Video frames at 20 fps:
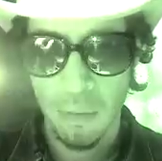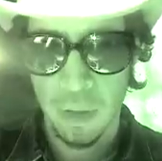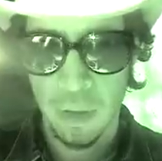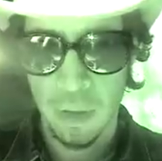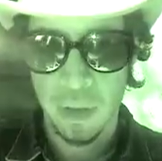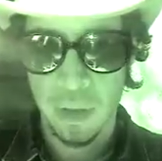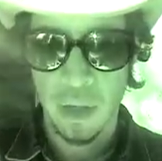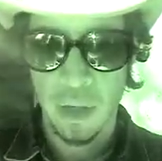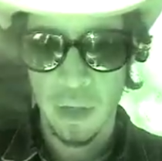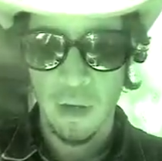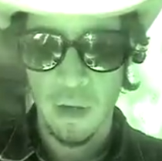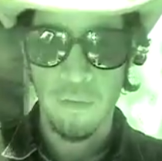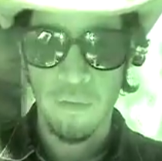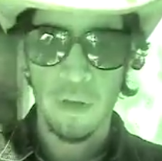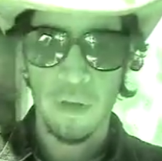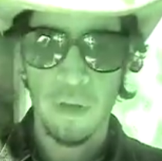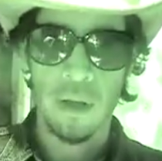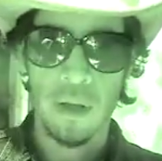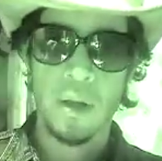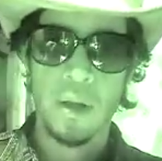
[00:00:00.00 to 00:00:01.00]
listen
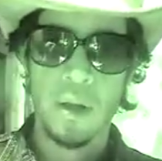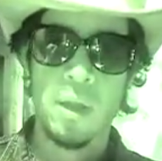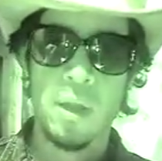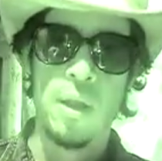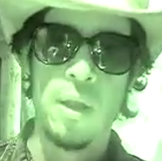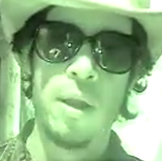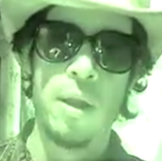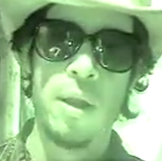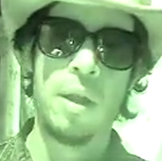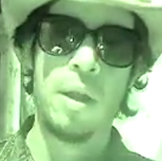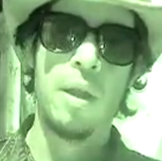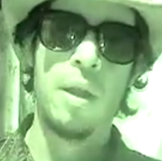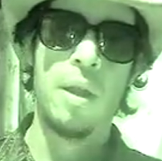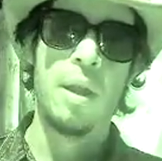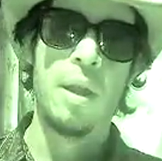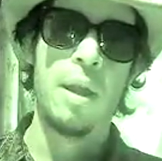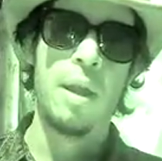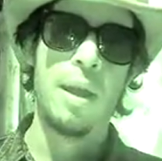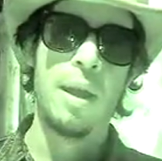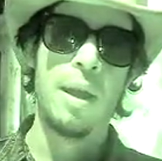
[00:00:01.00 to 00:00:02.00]
carefully.
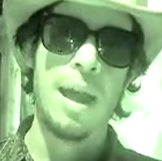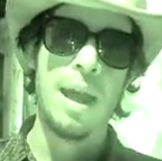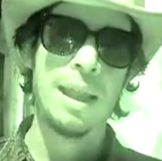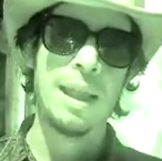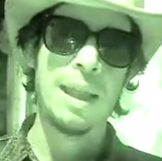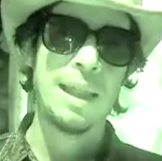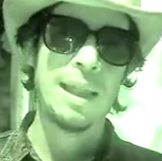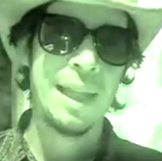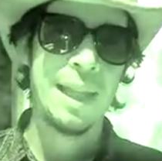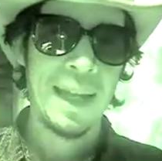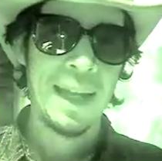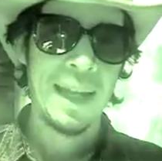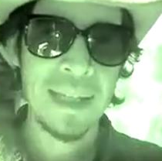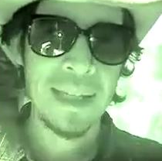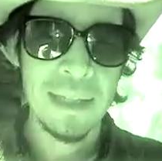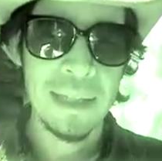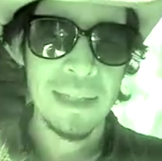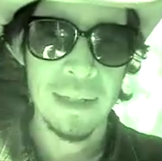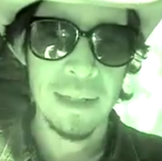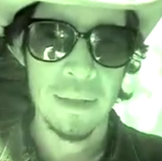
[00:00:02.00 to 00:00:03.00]

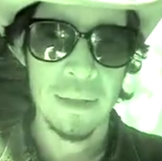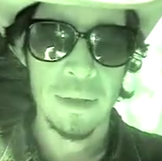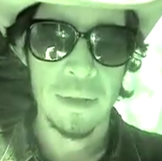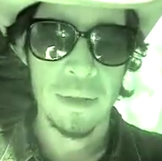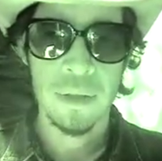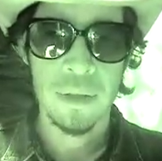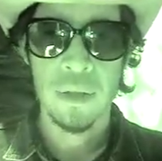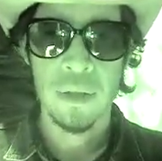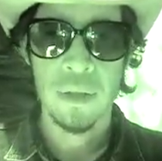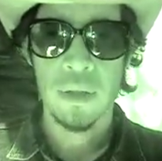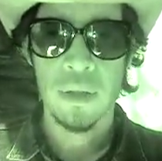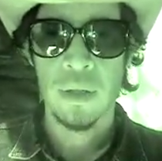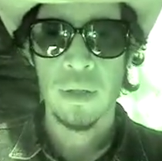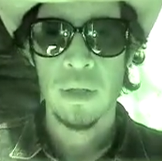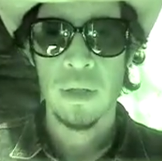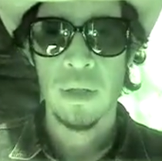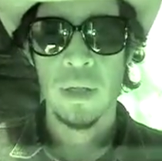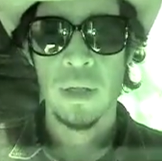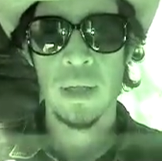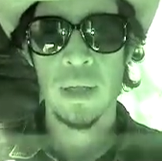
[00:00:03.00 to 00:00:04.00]
Atlantis
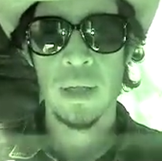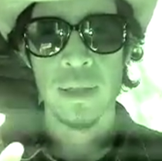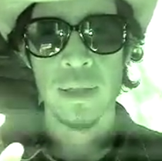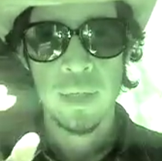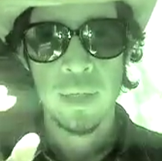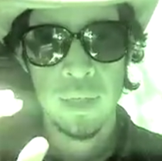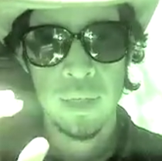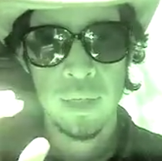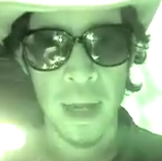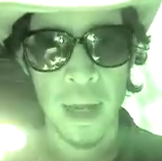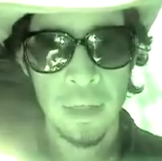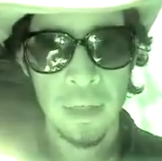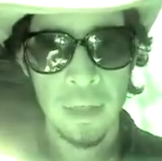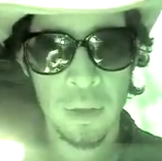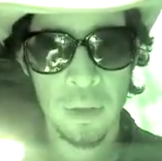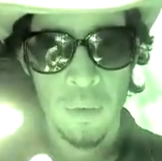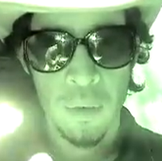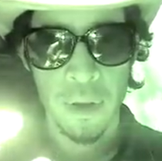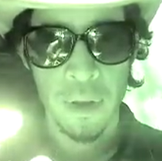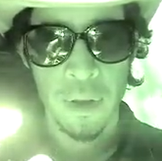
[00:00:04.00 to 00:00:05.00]
is connected with